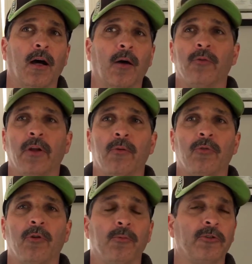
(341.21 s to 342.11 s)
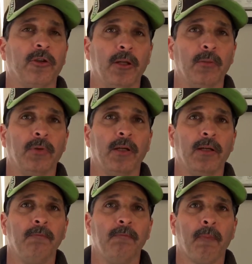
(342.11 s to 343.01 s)
I was having problems
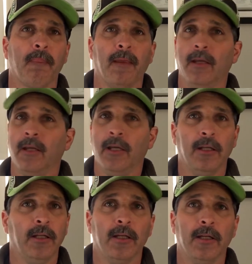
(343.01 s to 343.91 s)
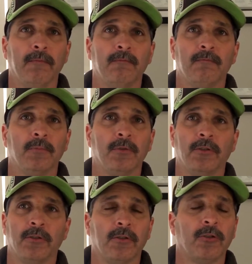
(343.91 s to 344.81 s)
sleeping, eating,
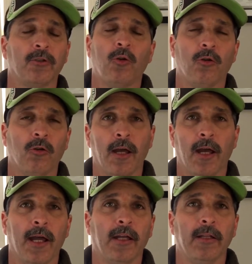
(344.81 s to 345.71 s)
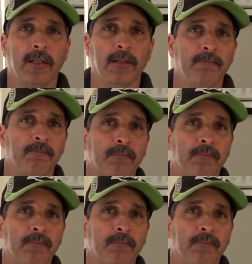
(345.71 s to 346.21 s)
just total agony.